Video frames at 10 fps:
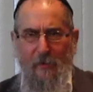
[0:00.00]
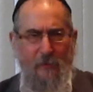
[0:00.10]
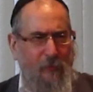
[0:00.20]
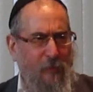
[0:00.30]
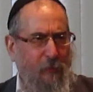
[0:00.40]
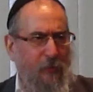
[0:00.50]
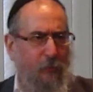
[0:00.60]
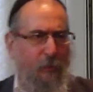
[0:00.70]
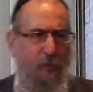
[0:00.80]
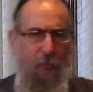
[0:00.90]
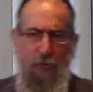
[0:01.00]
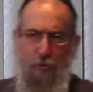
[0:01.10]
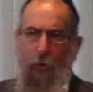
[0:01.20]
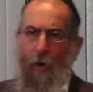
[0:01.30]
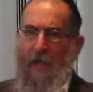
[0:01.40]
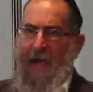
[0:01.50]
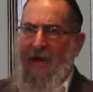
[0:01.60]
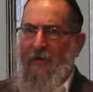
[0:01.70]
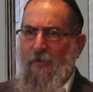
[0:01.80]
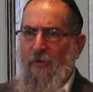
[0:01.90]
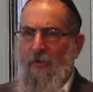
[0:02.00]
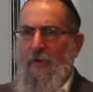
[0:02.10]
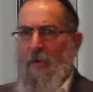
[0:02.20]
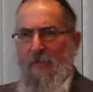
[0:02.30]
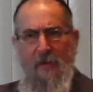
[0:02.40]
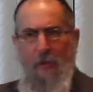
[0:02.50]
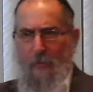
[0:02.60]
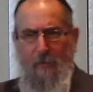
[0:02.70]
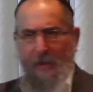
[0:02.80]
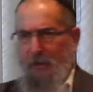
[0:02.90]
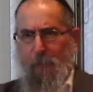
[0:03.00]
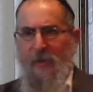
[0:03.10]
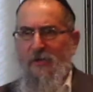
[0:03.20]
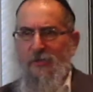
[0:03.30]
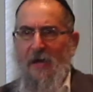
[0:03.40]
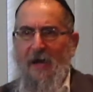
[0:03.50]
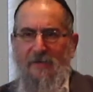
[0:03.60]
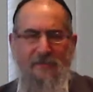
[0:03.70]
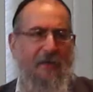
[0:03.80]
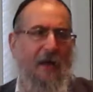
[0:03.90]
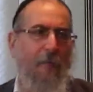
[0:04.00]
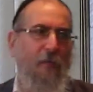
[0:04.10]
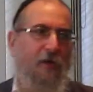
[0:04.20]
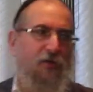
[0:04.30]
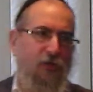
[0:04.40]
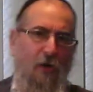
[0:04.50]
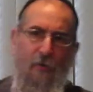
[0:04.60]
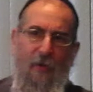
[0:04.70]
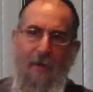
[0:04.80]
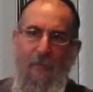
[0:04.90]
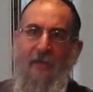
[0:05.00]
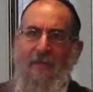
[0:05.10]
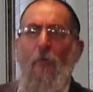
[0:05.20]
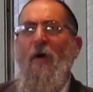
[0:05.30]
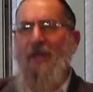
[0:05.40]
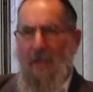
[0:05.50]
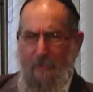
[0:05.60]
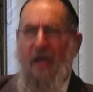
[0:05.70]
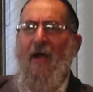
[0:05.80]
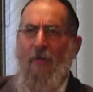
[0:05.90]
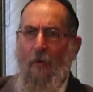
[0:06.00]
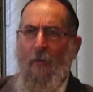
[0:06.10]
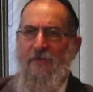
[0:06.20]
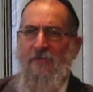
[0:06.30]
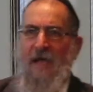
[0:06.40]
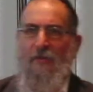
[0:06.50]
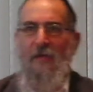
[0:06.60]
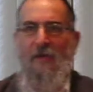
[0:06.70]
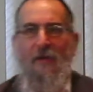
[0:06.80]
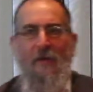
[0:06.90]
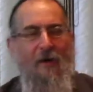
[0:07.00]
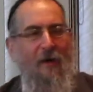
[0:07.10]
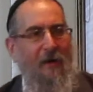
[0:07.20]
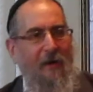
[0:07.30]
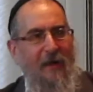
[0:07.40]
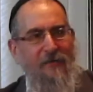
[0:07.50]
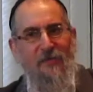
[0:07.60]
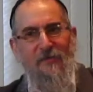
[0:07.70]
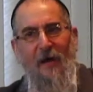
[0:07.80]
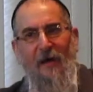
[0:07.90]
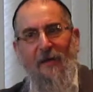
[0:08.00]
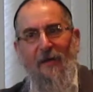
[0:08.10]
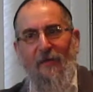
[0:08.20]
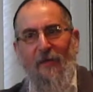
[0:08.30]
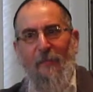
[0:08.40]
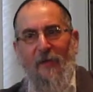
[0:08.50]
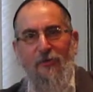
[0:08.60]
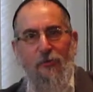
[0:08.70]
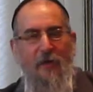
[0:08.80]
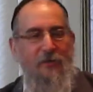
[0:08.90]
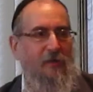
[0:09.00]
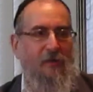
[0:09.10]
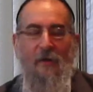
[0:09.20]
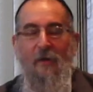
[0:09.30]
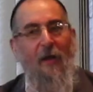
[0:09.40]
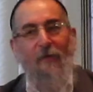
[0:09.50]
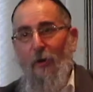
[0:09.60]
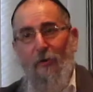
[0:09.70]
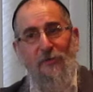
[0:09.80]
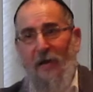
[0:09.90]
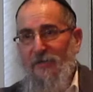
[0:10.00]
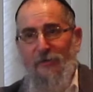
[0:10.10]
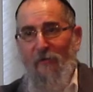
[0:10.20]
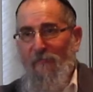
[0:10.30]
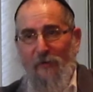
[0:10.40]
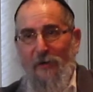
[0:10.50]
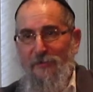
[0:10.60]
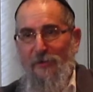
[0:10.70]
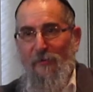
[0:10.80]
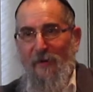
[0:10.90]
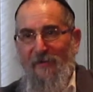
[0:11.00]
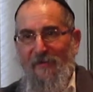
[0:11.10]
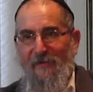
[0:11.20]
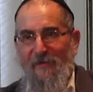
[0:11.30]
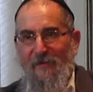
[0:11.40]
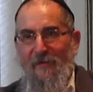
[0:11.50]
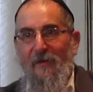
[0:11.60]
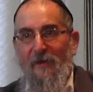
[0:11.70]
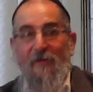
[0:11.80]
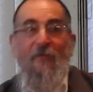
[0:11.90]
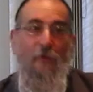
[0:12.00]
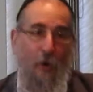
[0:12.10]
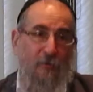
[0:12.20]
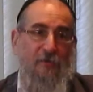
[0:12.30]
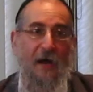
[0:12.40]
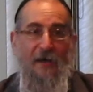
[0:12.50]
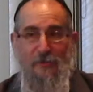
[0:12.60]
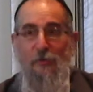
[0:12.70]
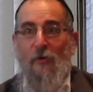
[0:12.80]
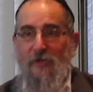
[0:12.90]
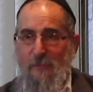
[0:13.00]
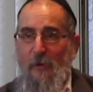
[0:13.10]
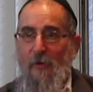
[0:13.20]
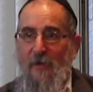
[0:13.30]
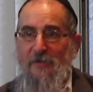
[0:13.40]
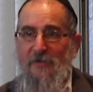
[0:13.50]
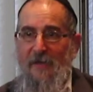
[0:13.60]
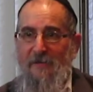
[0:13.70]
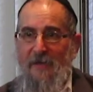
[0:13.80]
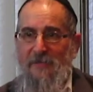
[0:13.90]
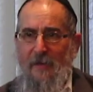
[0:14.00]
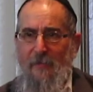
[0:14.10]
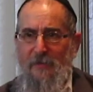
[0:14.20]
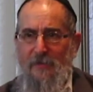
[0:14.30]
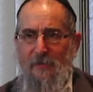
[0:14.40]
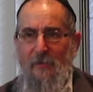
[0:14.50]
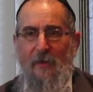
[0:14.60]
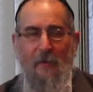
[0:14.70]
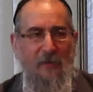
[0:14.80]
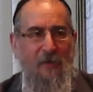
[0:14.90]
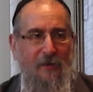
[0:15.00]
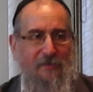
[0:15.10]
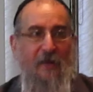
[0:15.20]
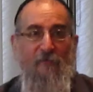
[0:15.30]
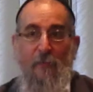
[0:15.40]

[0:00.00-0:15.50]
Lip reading: with a strong attitude. They go in like big shots, like I'm going to show them, like they want to get back almost at at society and the administration. And those guys don't fare so well. Those guys do experience anti-Semitism because if